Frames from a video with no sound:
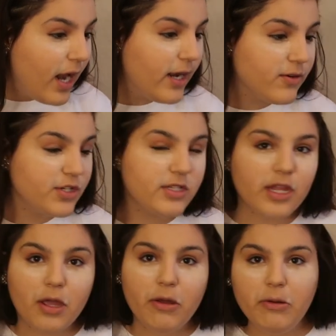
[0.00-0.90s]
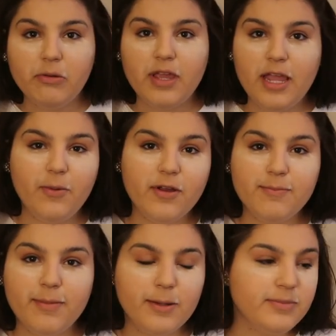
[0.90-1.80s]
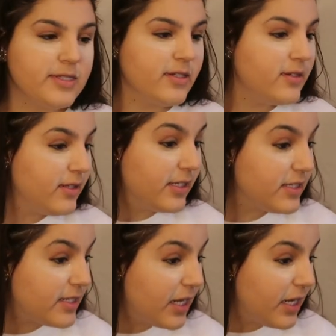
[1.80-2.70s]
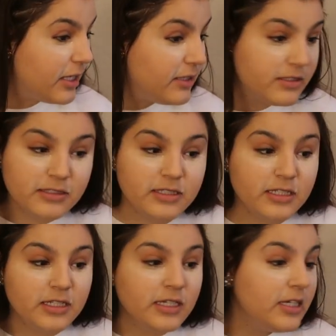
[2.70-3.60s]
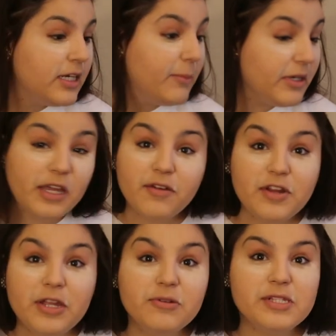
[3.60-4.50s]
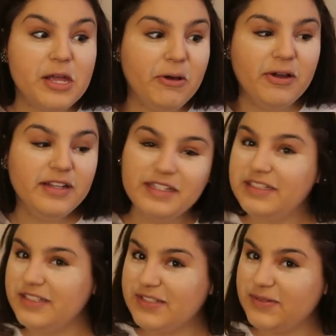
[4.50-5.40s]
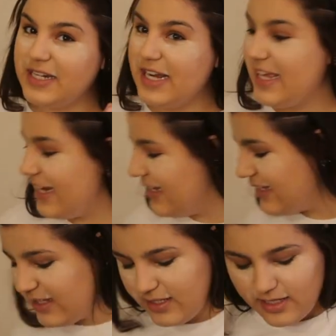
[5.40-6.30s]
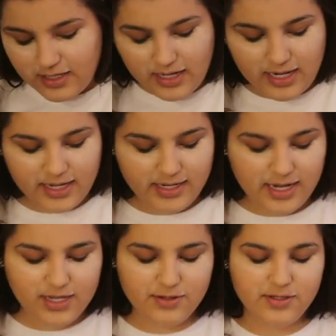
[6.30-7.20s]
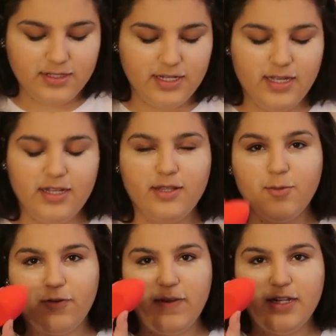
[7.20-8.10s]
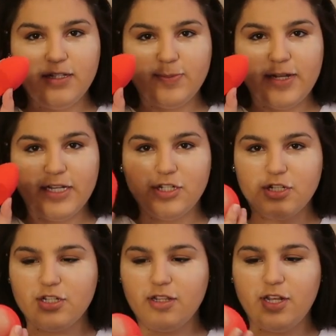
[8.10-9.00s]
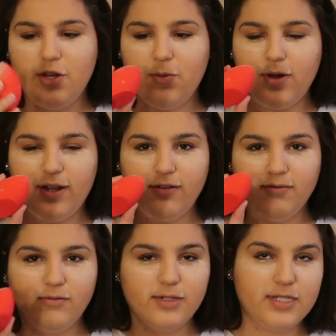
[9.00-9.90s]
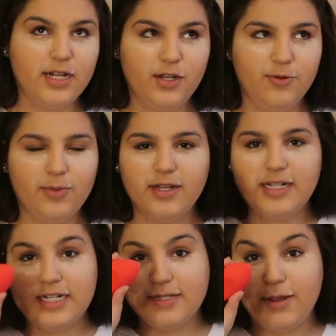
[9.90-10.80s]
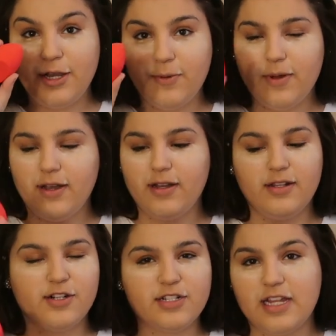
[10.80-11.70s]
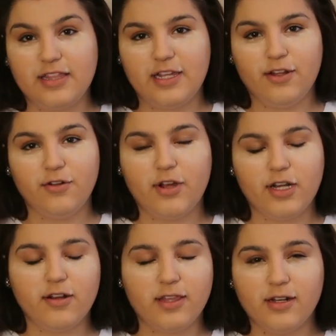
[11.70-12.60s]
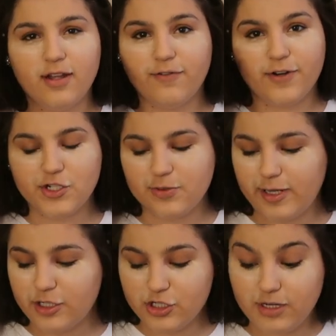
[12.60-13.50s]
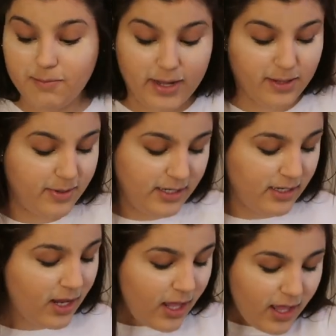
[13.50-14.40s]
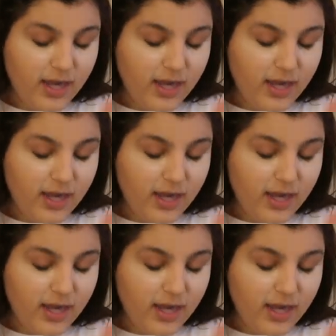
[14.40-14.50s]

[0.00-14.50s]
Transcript: And I was just like, oh, okay, welcome, bumps. I'm gonna cover you, so that's what I did. And I used the Morphe sponge, the new one. Well, it's not new, but it is my new one, and there's nothing greater than a fresh sponge, in my opinion.